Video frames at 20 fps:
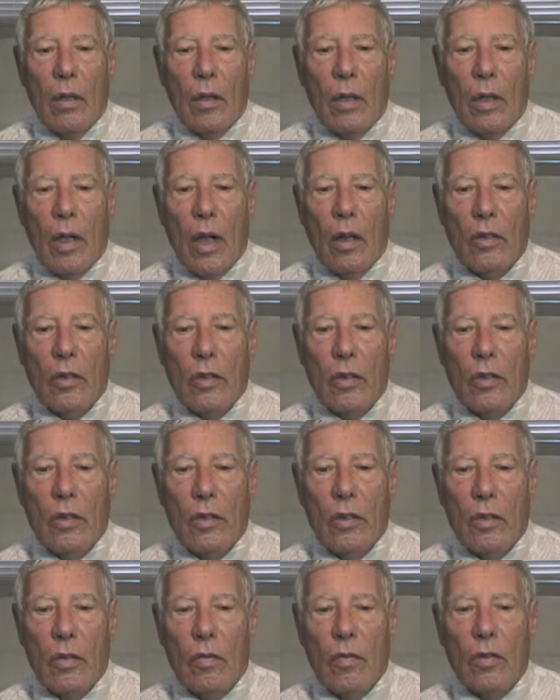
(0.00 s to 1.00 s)
the
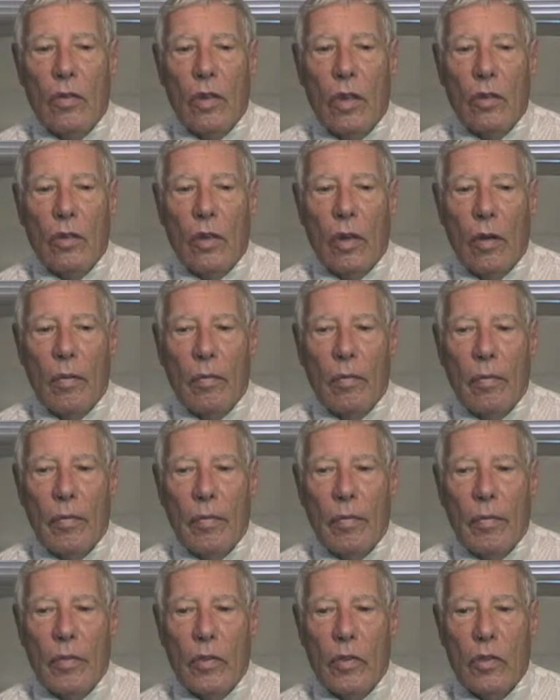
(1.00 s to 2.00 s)
consciousness of his
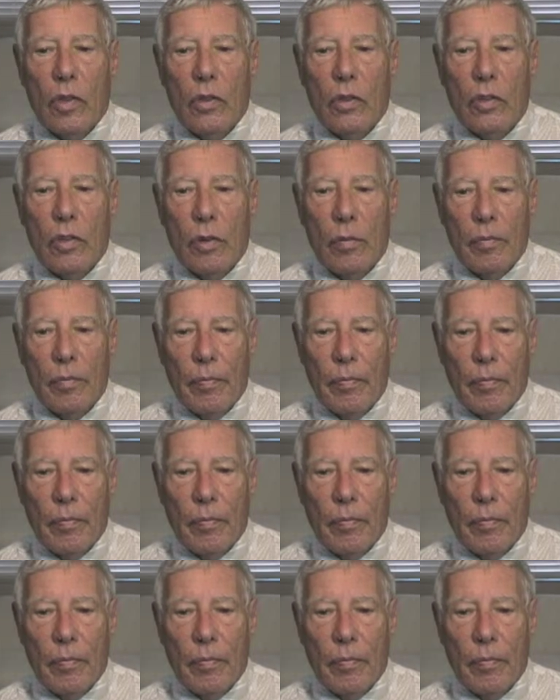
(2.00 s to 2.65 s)
sonship.